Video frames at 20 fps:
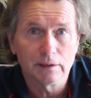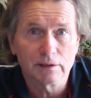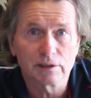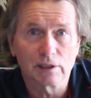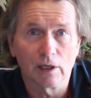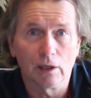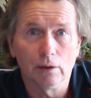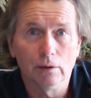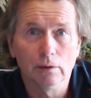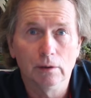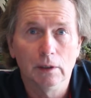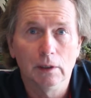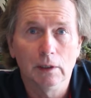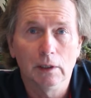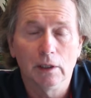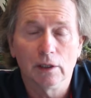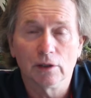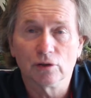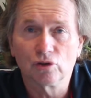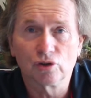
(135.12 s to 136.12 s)
So
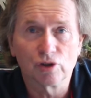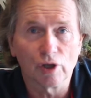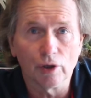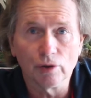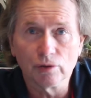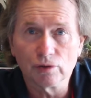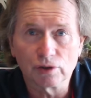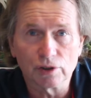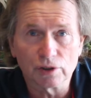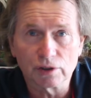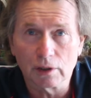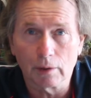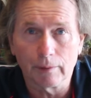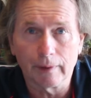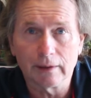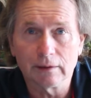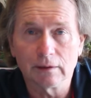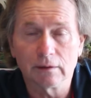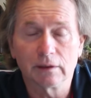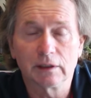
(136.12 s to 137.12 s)
don't just go
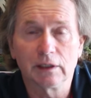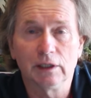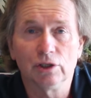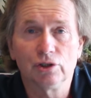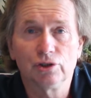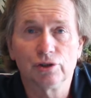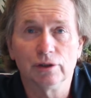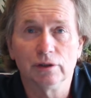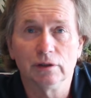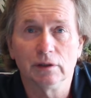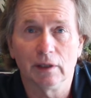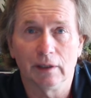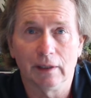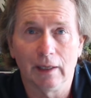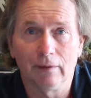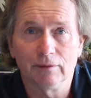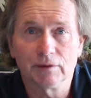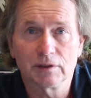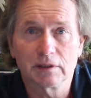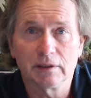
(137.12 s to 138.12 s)
out into the kitchen and
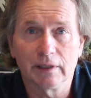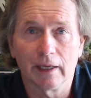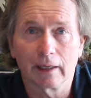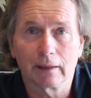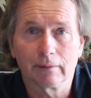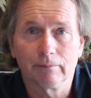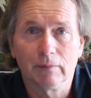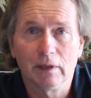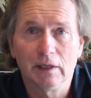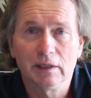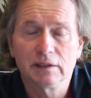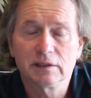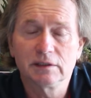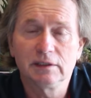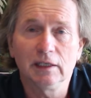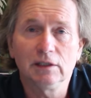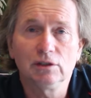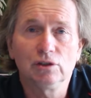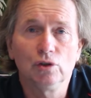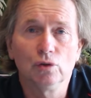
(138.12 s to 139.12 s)
have a snack.
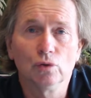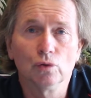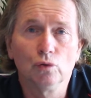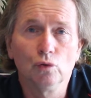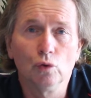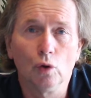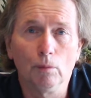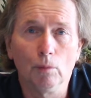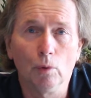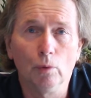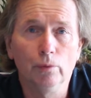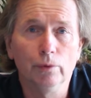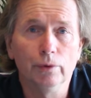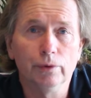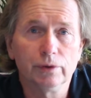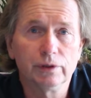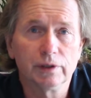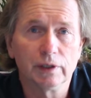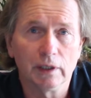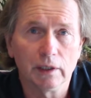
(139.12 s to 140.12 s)
Stick to your normal
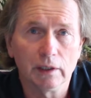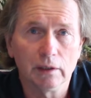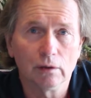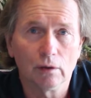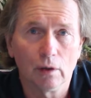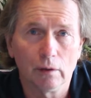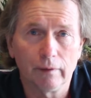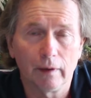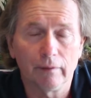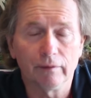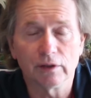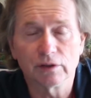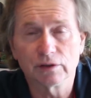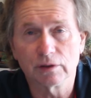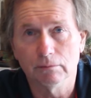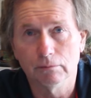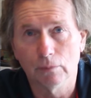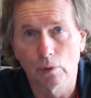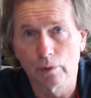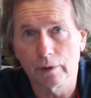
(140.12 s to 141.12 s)
routine of having
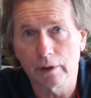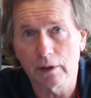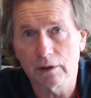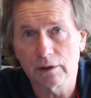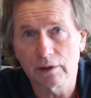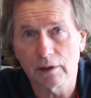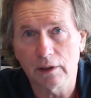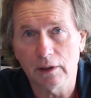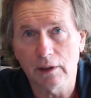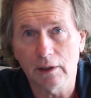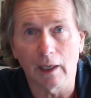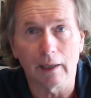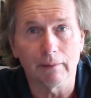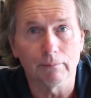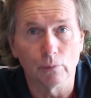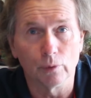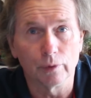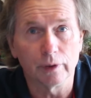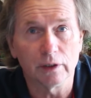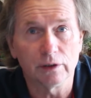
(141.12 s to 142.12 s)
some morning tea at
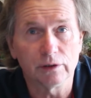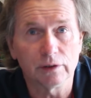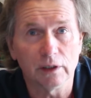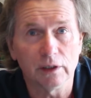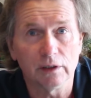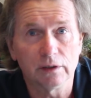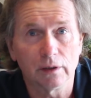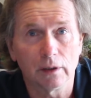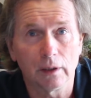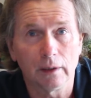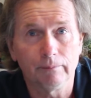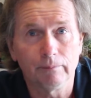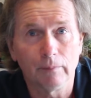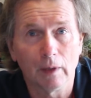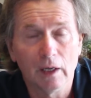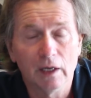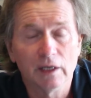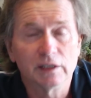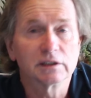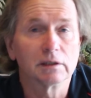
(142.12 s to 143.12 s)
morning tea time,
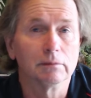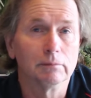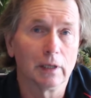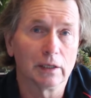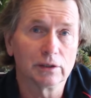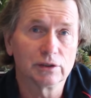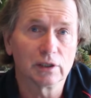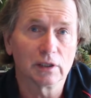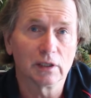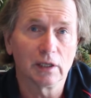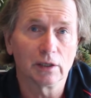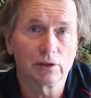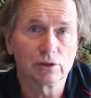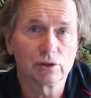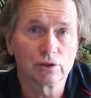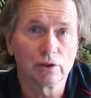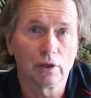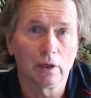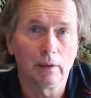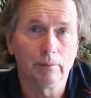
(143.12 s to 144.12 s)
some lunch at
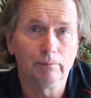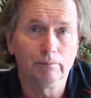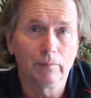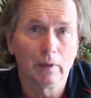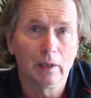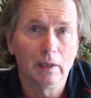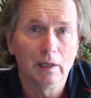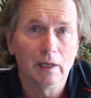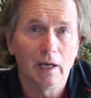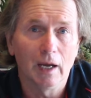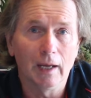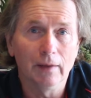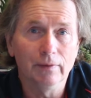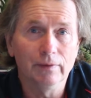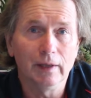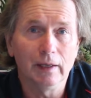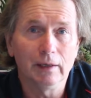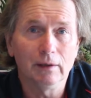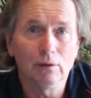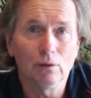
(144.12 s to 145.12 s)
lunchtime,
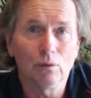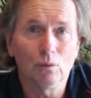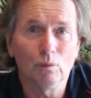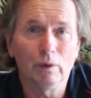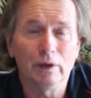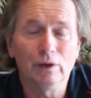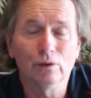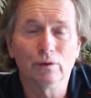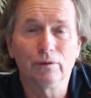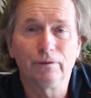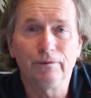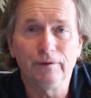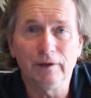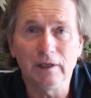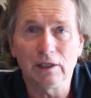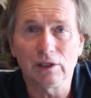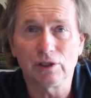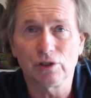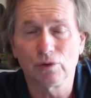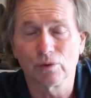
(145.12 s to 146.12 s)
and then when you have
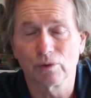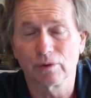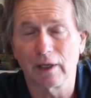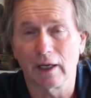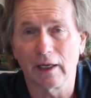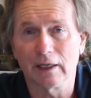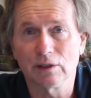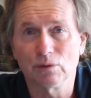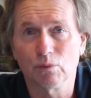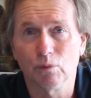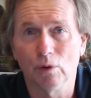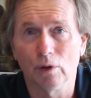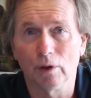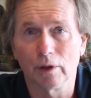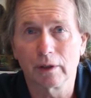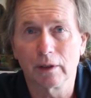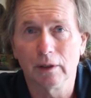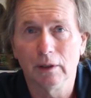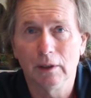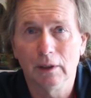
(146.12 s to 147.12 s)
finished your day's
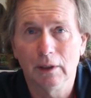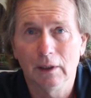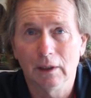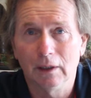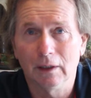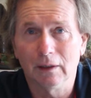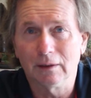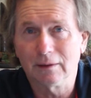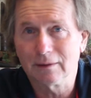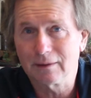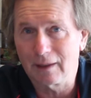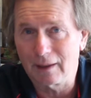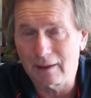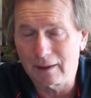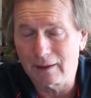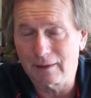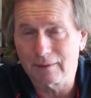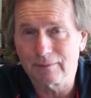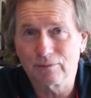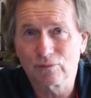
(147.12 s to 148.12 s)
work,
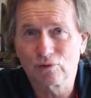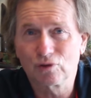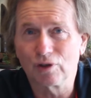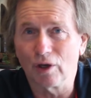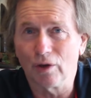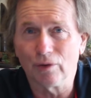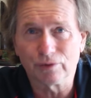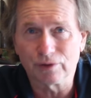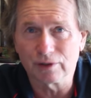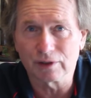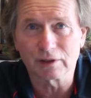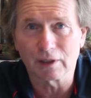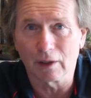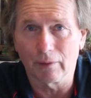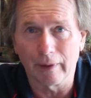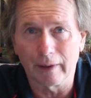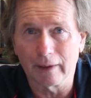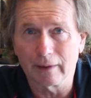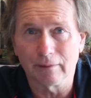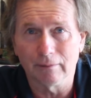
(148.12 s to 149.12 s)
uh, don't just
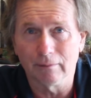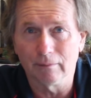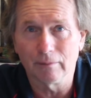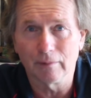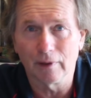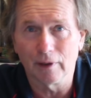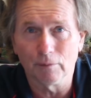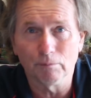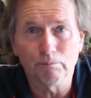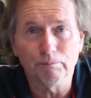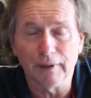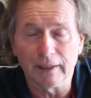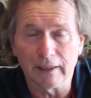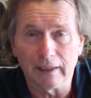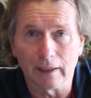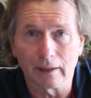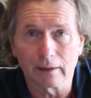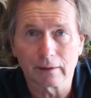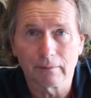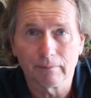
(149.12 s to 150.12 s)
go out and, and
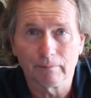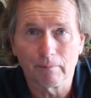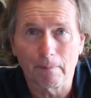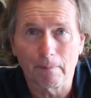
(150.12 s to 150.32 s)
pig out.